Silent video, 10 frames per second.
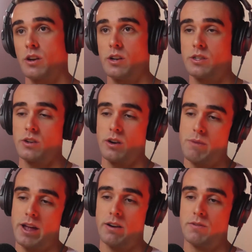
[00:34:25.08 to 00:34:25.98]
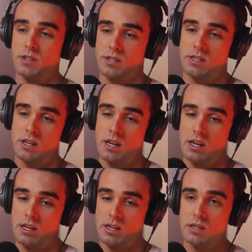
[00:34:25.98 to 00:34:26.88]
So it's not a matter of just
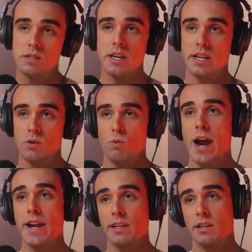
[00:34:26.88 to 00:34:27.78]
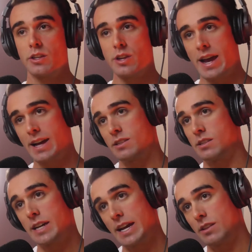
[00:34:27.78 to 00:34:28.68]
sitting and waiting. Like, you had to
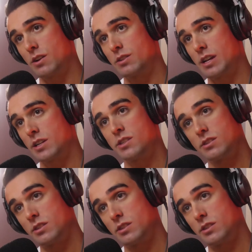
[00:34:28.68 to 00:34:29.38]
take those actions.